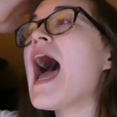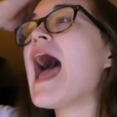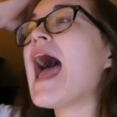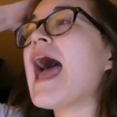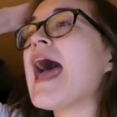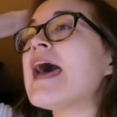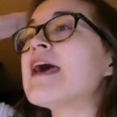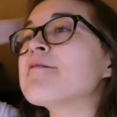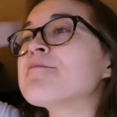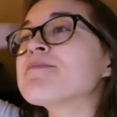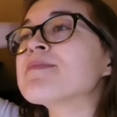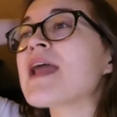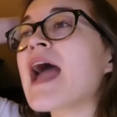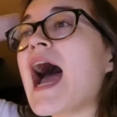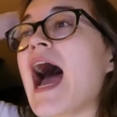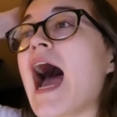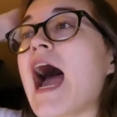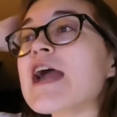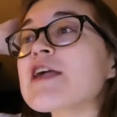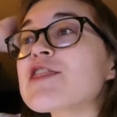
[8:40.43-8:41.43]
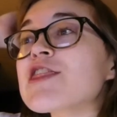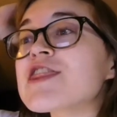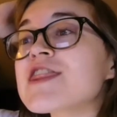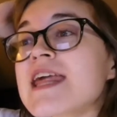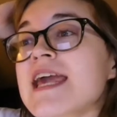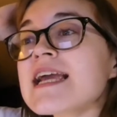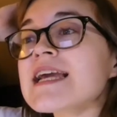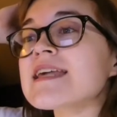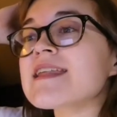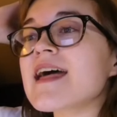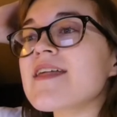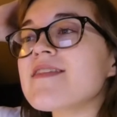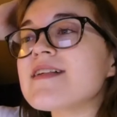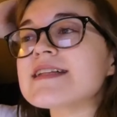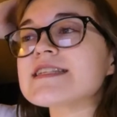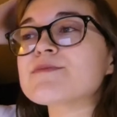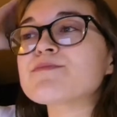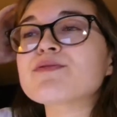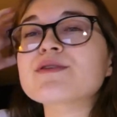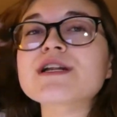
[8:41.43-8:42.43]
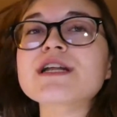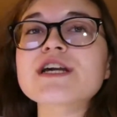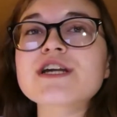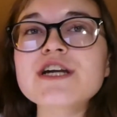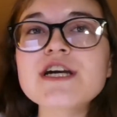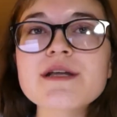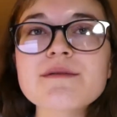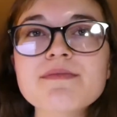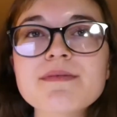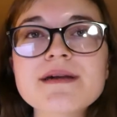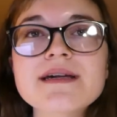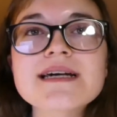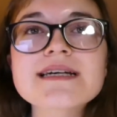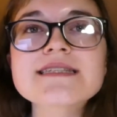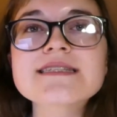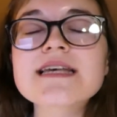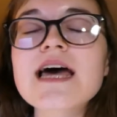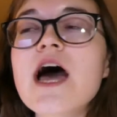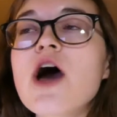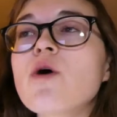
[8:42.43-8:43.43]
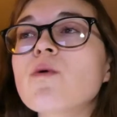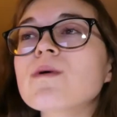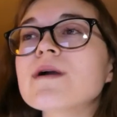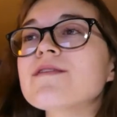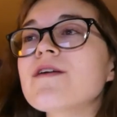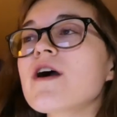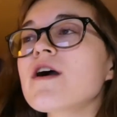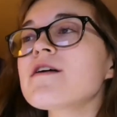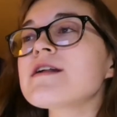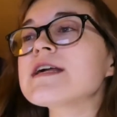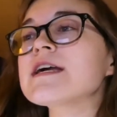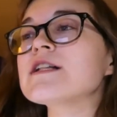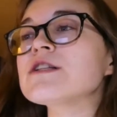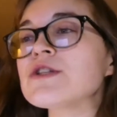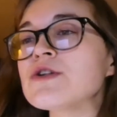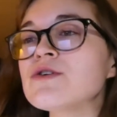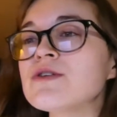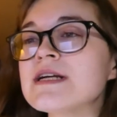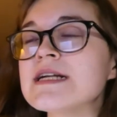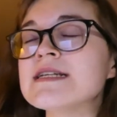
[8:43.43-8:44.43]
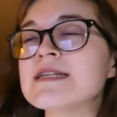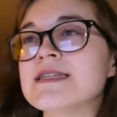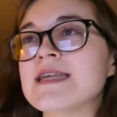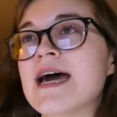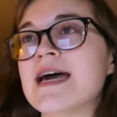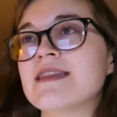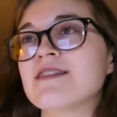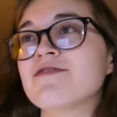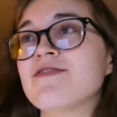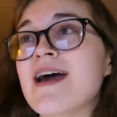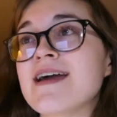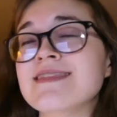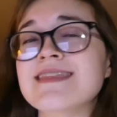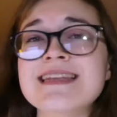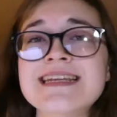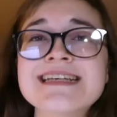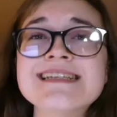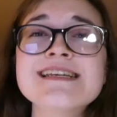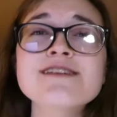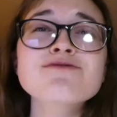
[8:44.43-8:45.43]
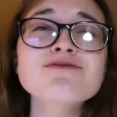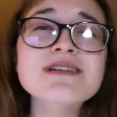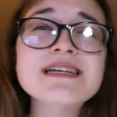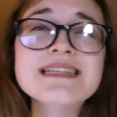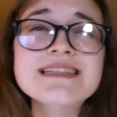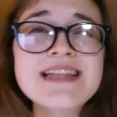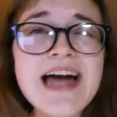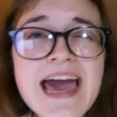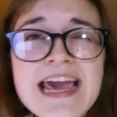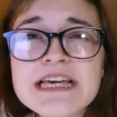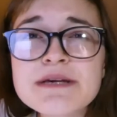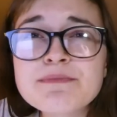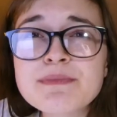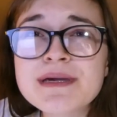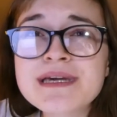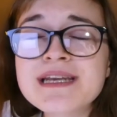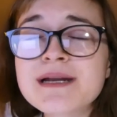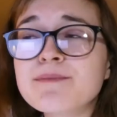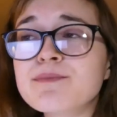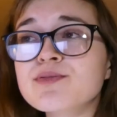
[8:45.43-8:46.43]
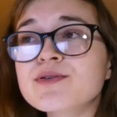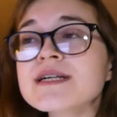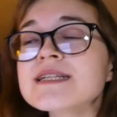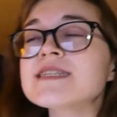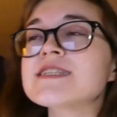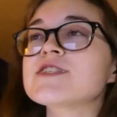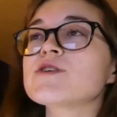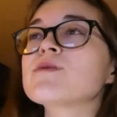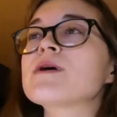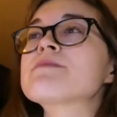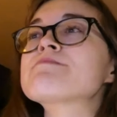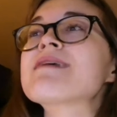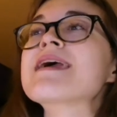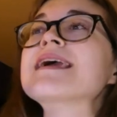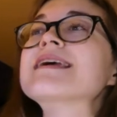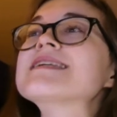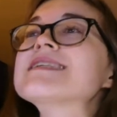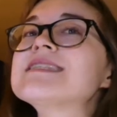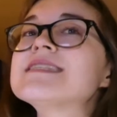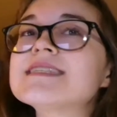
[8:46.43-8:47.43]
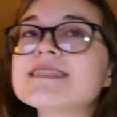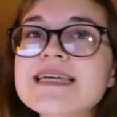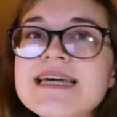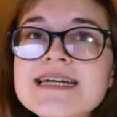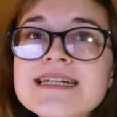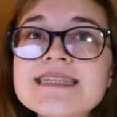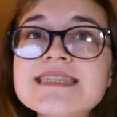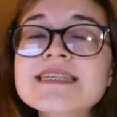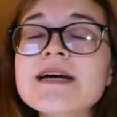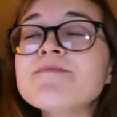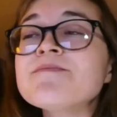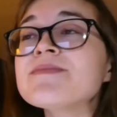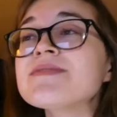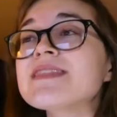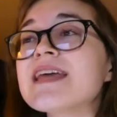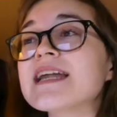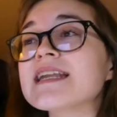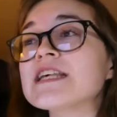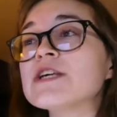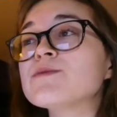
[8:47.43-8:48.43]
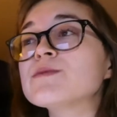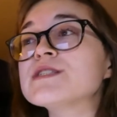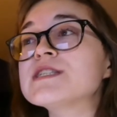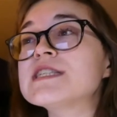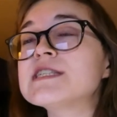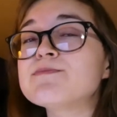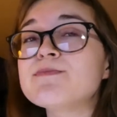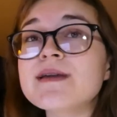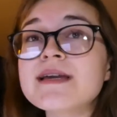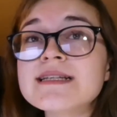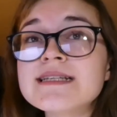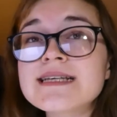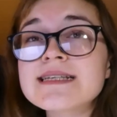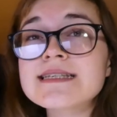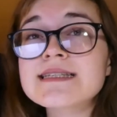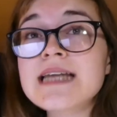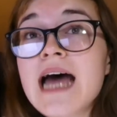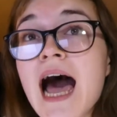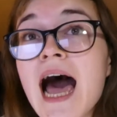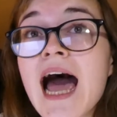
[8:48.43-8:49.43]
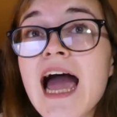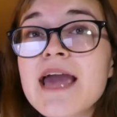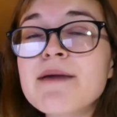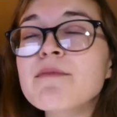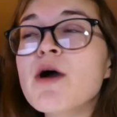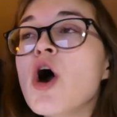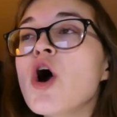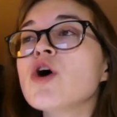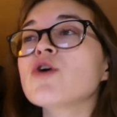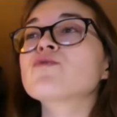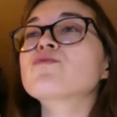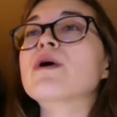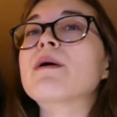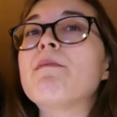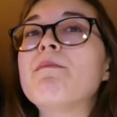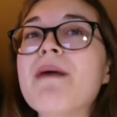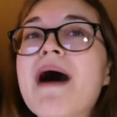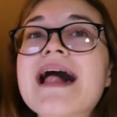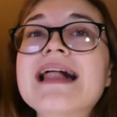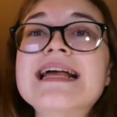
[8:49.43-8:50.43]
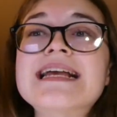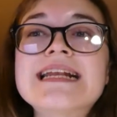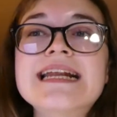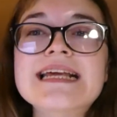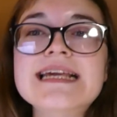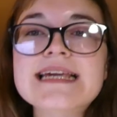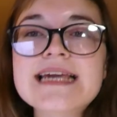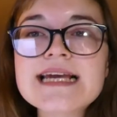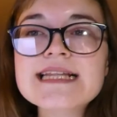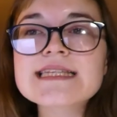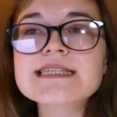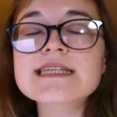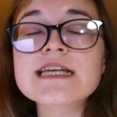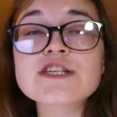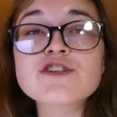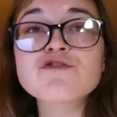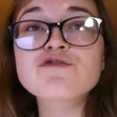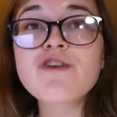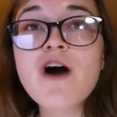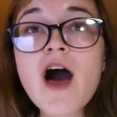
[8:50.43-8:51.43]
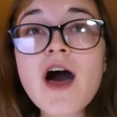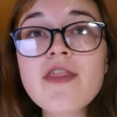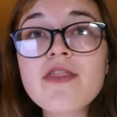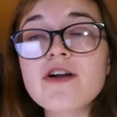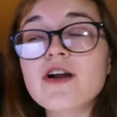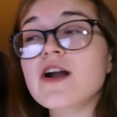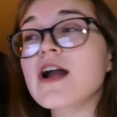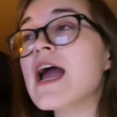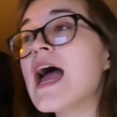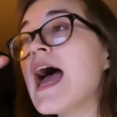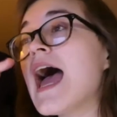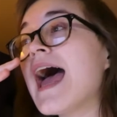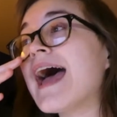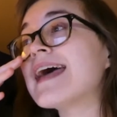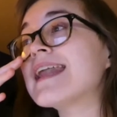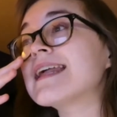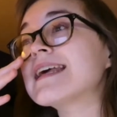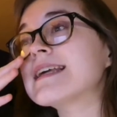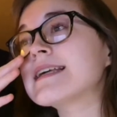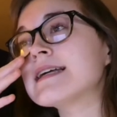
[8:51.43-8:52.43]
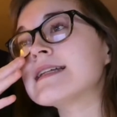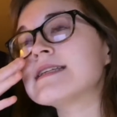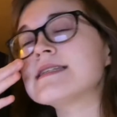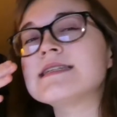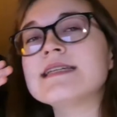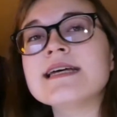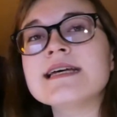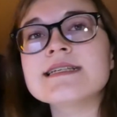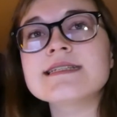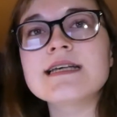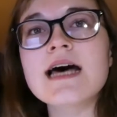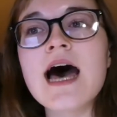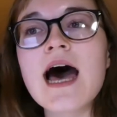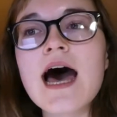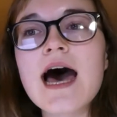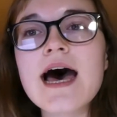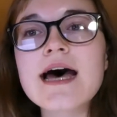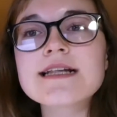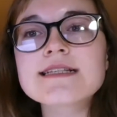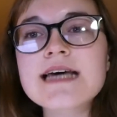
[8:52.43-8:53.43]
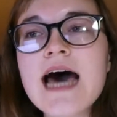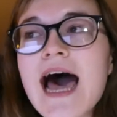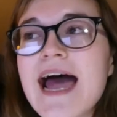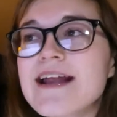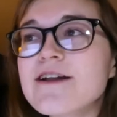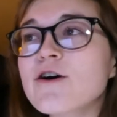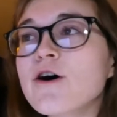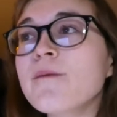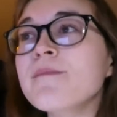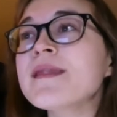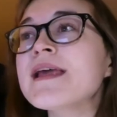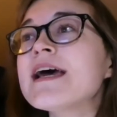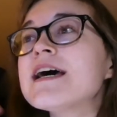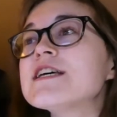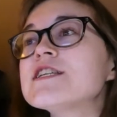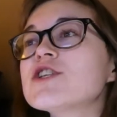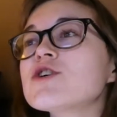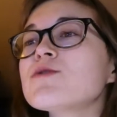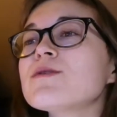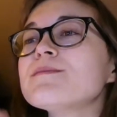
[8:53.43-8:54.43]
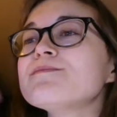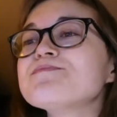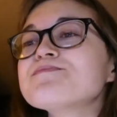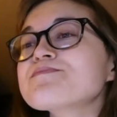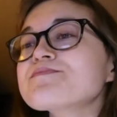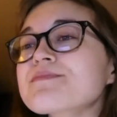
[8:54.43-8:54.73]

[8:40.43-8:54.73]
And I think that that's pretty good, because we've already alluded to that, the fact that he didn't really like being a prince, so it makes sense that he would spend his time rebelling against his father and against his title. So